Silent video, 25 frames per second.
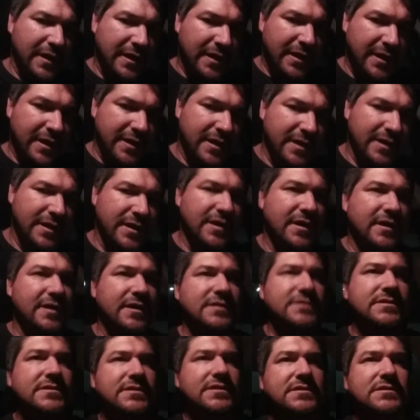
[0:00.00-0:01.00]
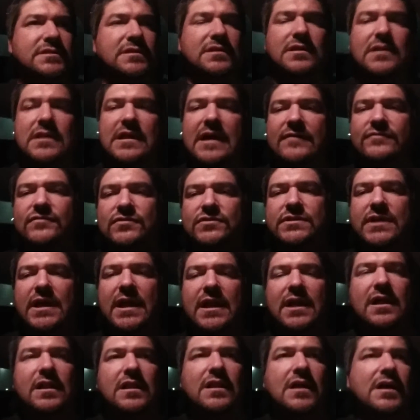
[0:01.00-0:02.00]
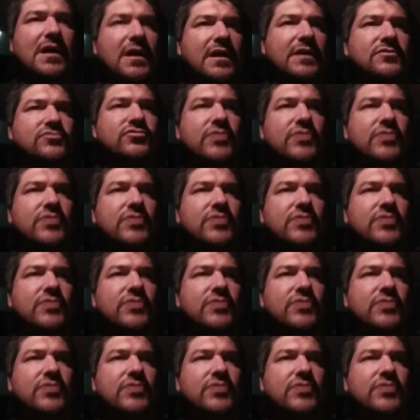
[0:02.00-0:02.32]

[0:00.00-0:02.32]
It is just a little after 10 o'clock,